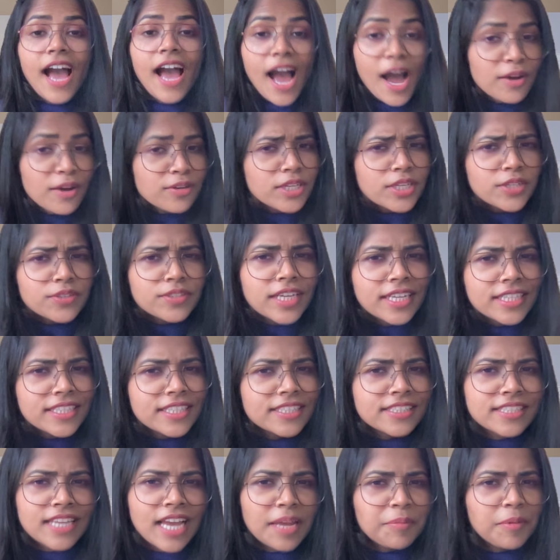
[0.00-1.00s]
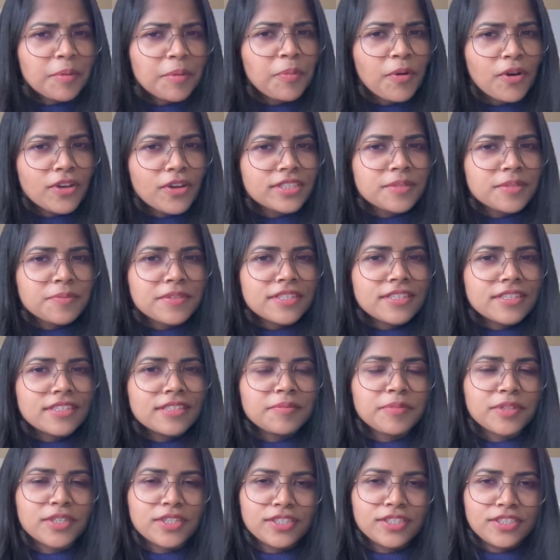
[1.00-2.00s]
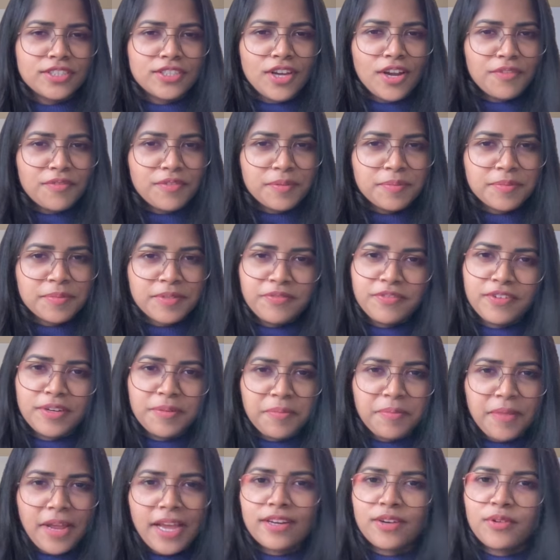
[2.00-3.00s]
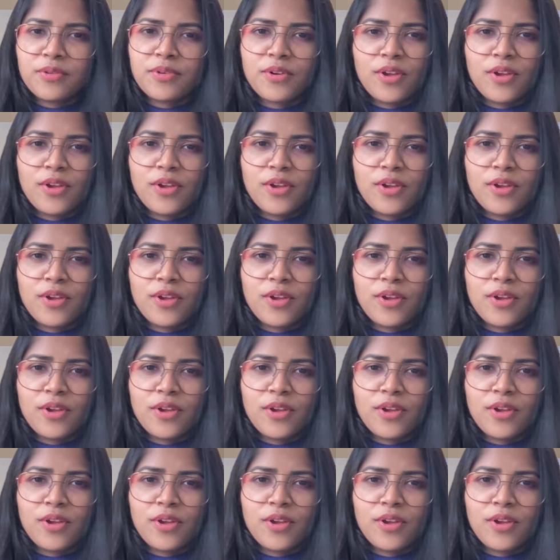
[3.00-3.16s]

How do you think this can be possible? Because you are from different background